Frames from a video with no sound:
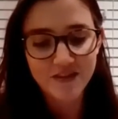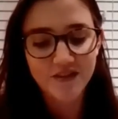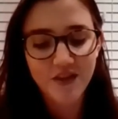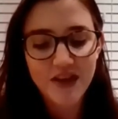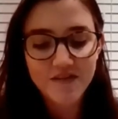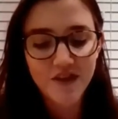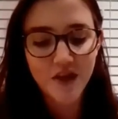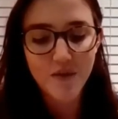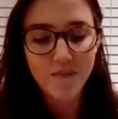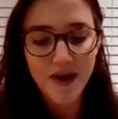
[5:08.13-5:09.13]
So even
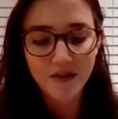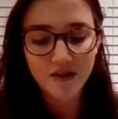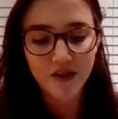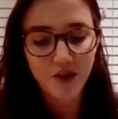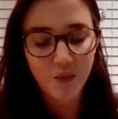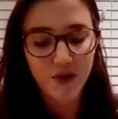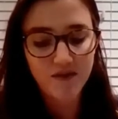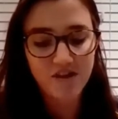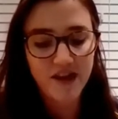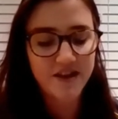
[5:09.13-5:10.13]
though at Bath, you know, we
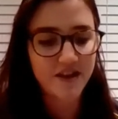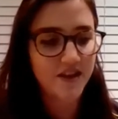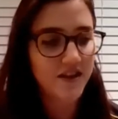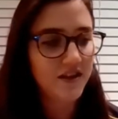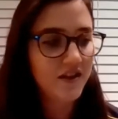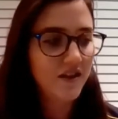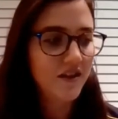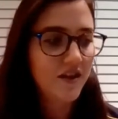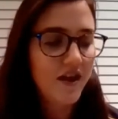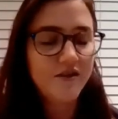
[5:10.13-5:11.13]
created
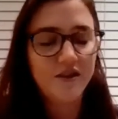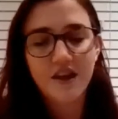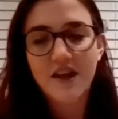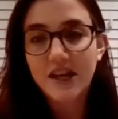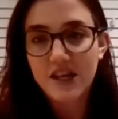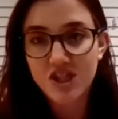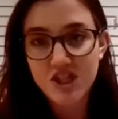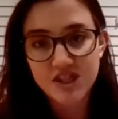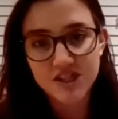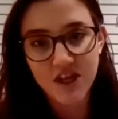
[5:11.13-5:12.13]
it was like a clean
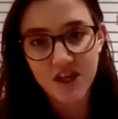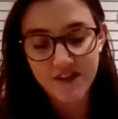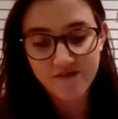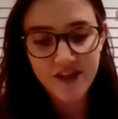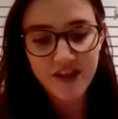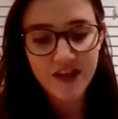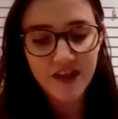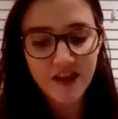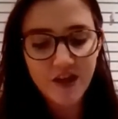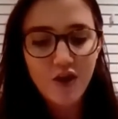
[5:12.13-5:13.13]
sheet design every
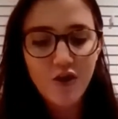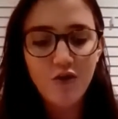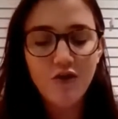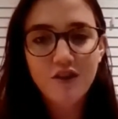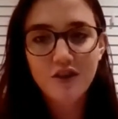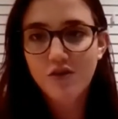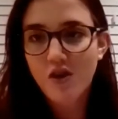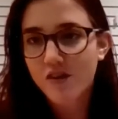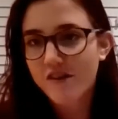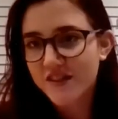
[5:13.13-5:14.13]
year, you've still
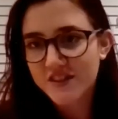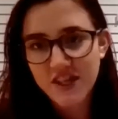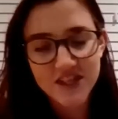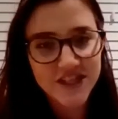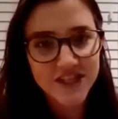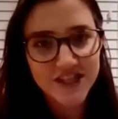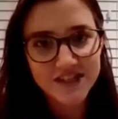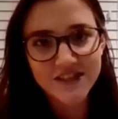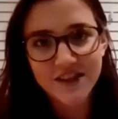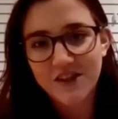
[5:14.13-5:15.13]
got the
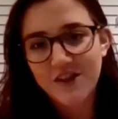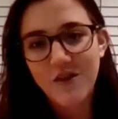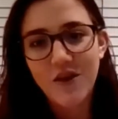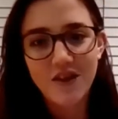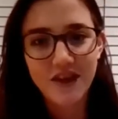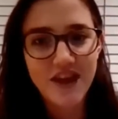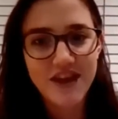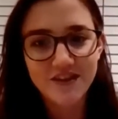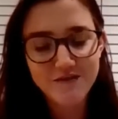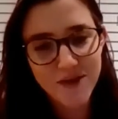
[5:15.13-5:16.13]
facilities that, you know, other
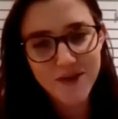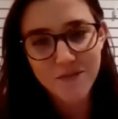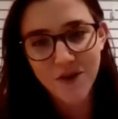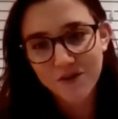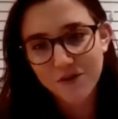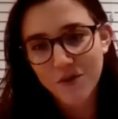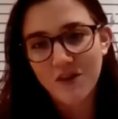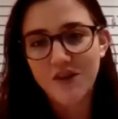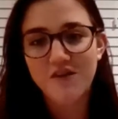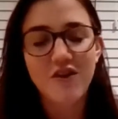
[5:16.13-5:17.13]
years have made possible,
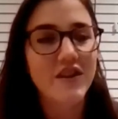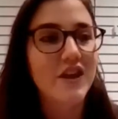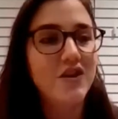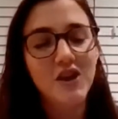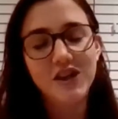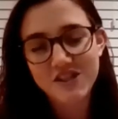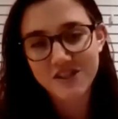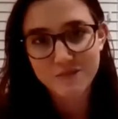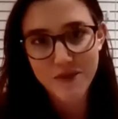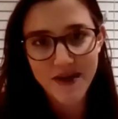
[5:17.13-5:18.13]
and you've got that knowledge
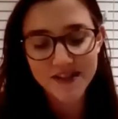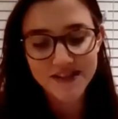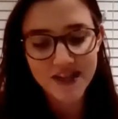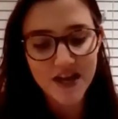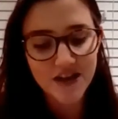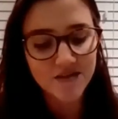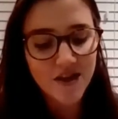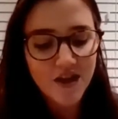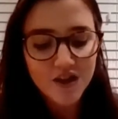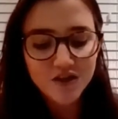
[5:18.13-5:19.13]
that's been passed down.
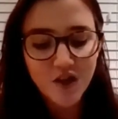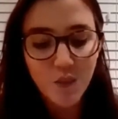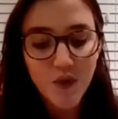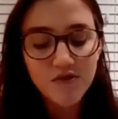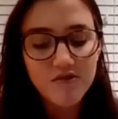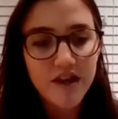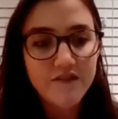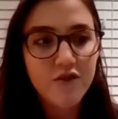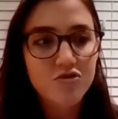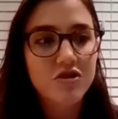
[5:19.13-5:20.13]
So we were really
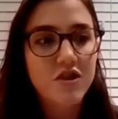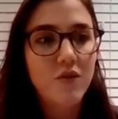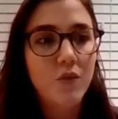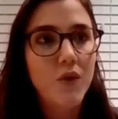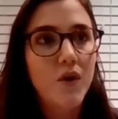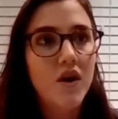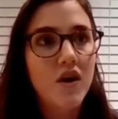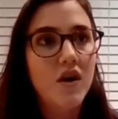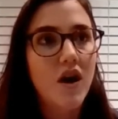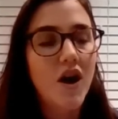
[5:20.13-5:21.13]
fortunate that we
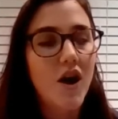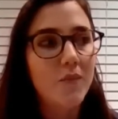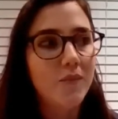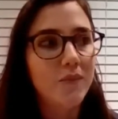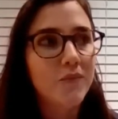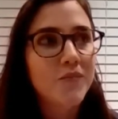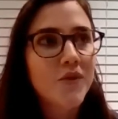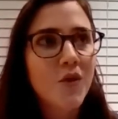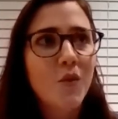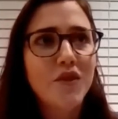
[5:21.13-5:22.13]
were
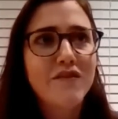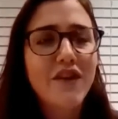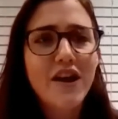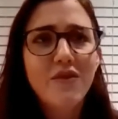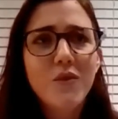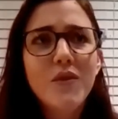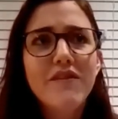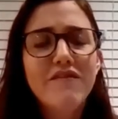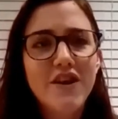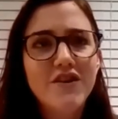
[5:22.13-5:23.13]
I think we were the
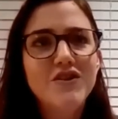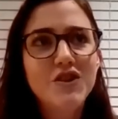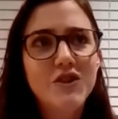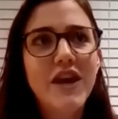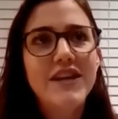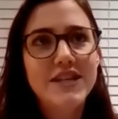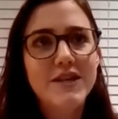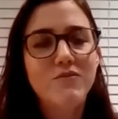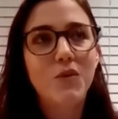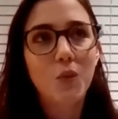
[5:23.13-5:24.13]
first UK
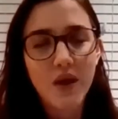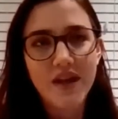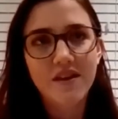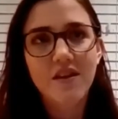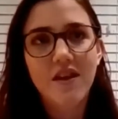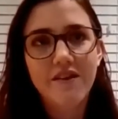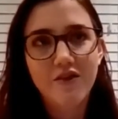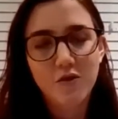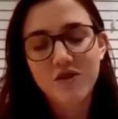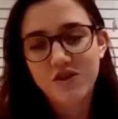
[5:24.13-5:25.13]
team to win a
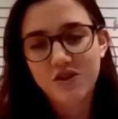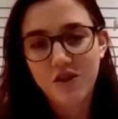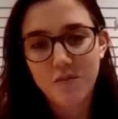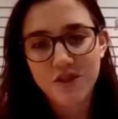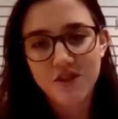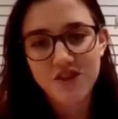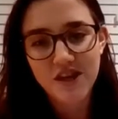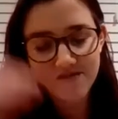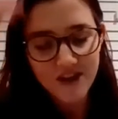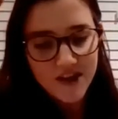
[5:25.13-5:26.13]
Formula Student competition
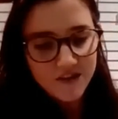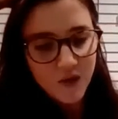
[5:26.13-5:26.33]
outright.